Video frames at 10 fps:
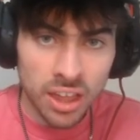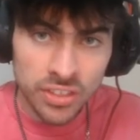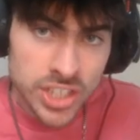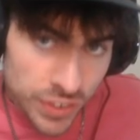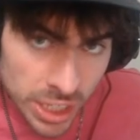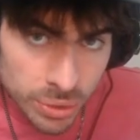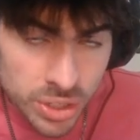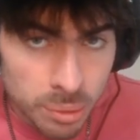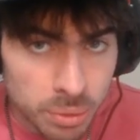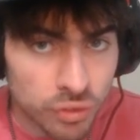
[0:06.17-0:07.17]
This video is going
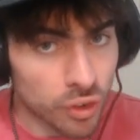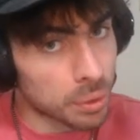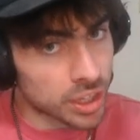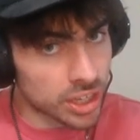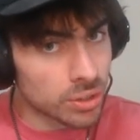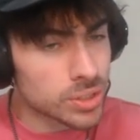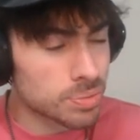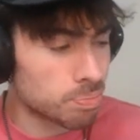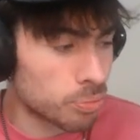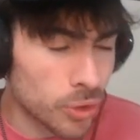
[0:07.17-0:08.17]
to be for beginners,
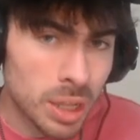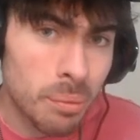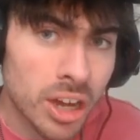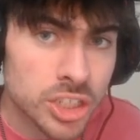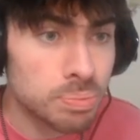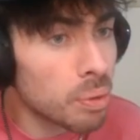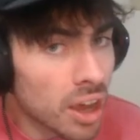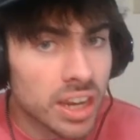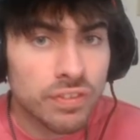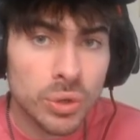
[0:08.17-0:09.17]
pretty much,
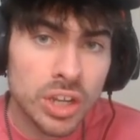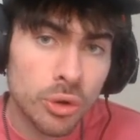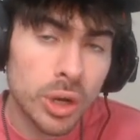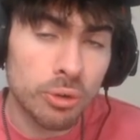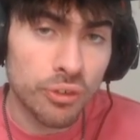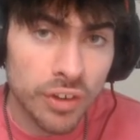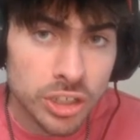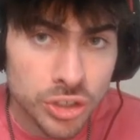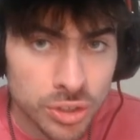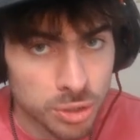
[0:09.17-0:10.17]
but if you need a quick
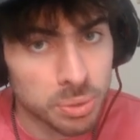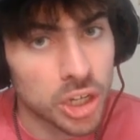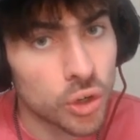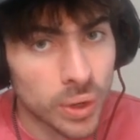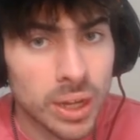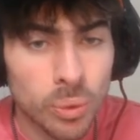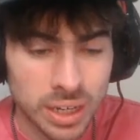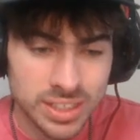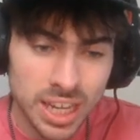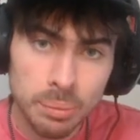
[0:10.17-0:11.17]
refresher, this will be a great
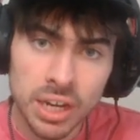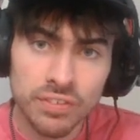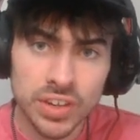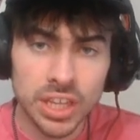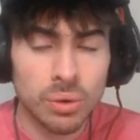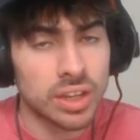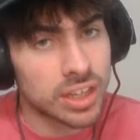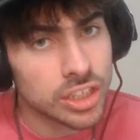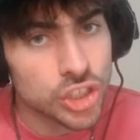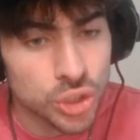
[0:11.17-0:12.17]
quick 10-minute video to
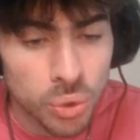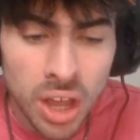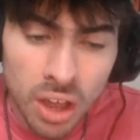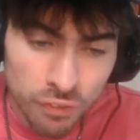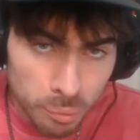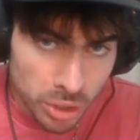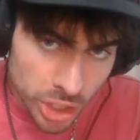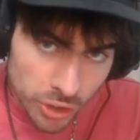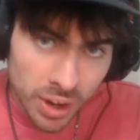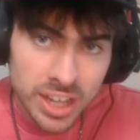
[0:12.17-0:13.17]
get you
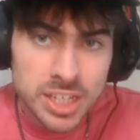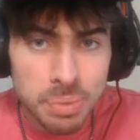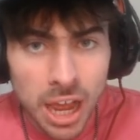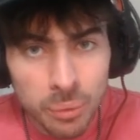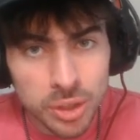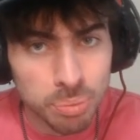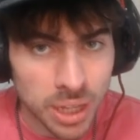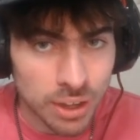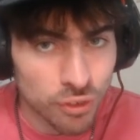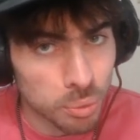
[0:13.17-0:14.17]
familiarized back with the
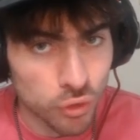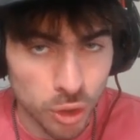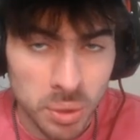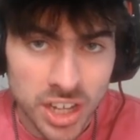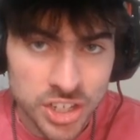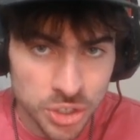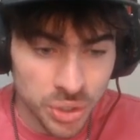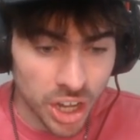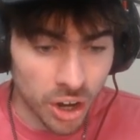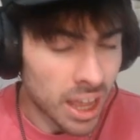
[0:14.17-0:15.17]
platform of Roblox
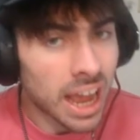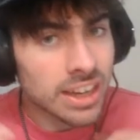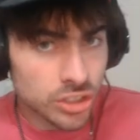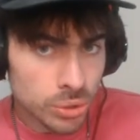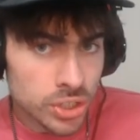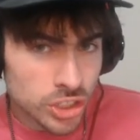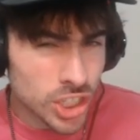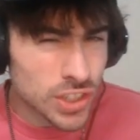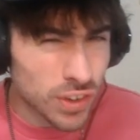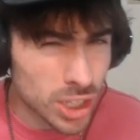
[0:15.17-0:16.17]
Studio. I do
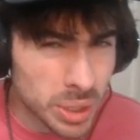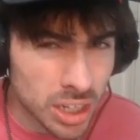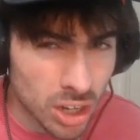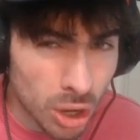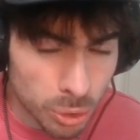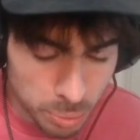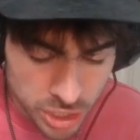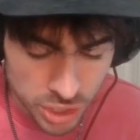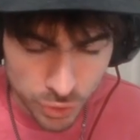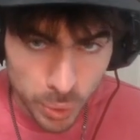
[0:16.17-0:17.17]
suggest following along with me,
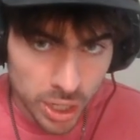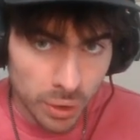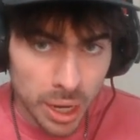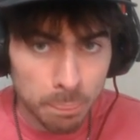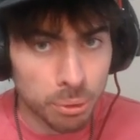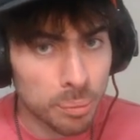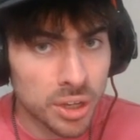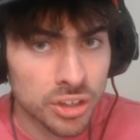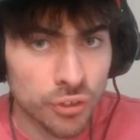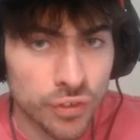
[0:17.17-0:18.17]
so if you want to go ahead and put me
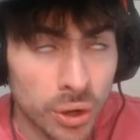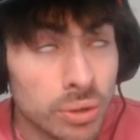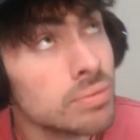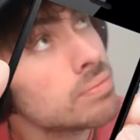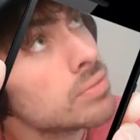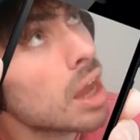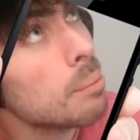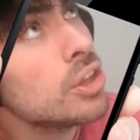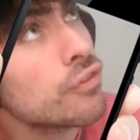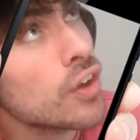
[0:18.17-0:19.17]
on your phone, I'm
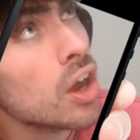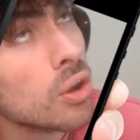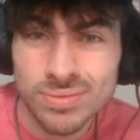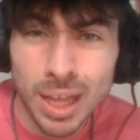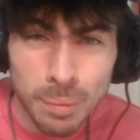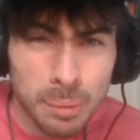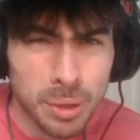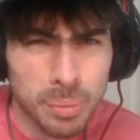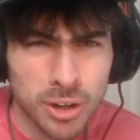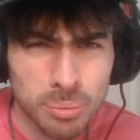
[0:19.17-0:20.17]
in your phone. That might be
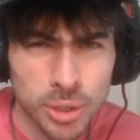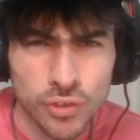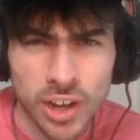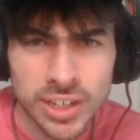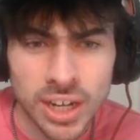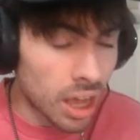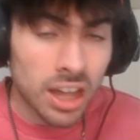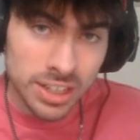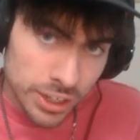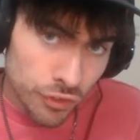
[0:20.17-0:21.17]
a better move right now. A
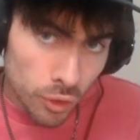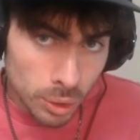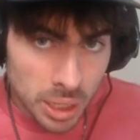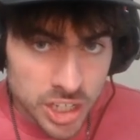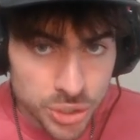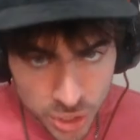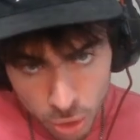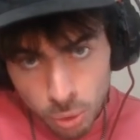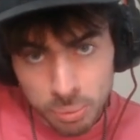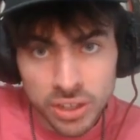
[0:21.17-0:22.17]
link for Roblox Studio
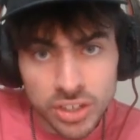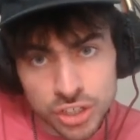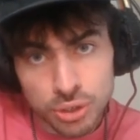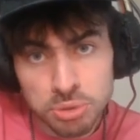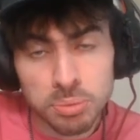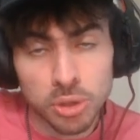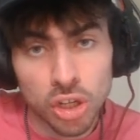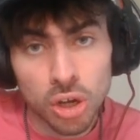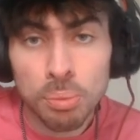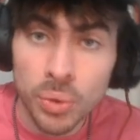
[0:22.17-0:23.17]
will be in the description
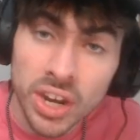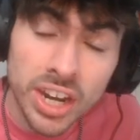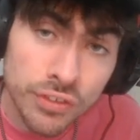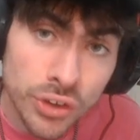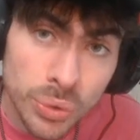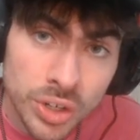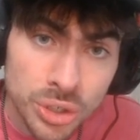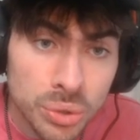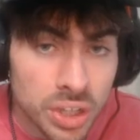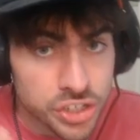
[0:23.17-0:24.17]
below, but without any further
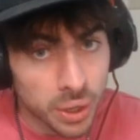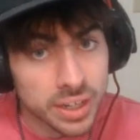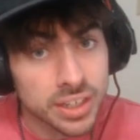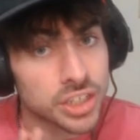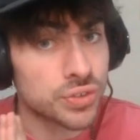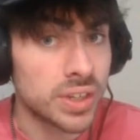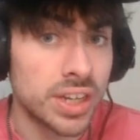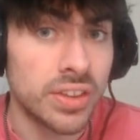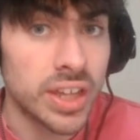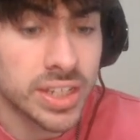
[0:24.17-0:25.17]
ado, let's go ahead and get straight
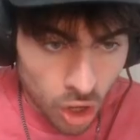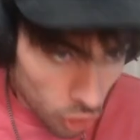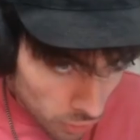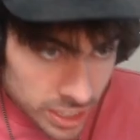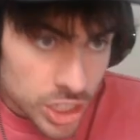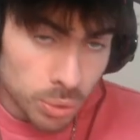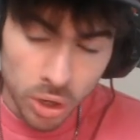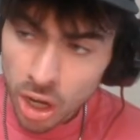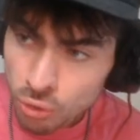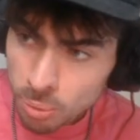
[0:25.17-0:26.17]
into this. All right, so we're
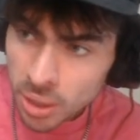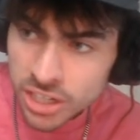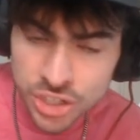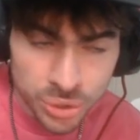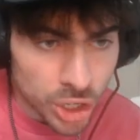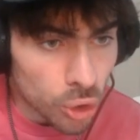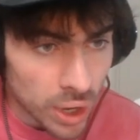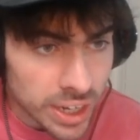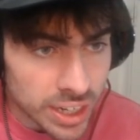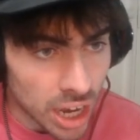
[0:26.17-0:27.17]
on Roblox Studio
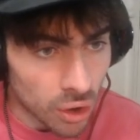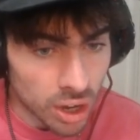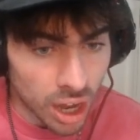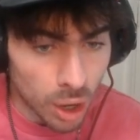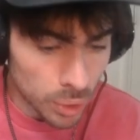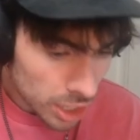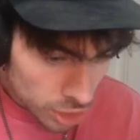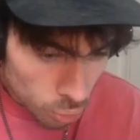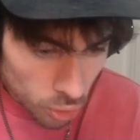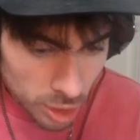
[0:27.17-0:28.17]
right now. We're not
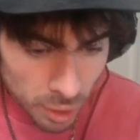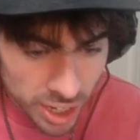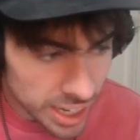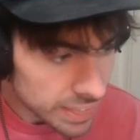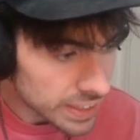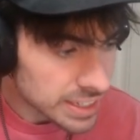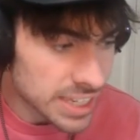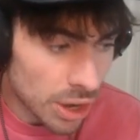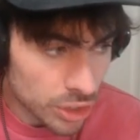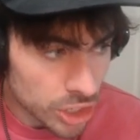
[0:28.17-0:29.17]
gonna worry about anything
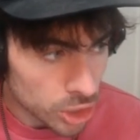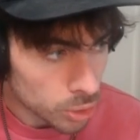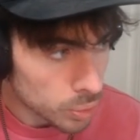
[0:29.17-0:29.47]
down here.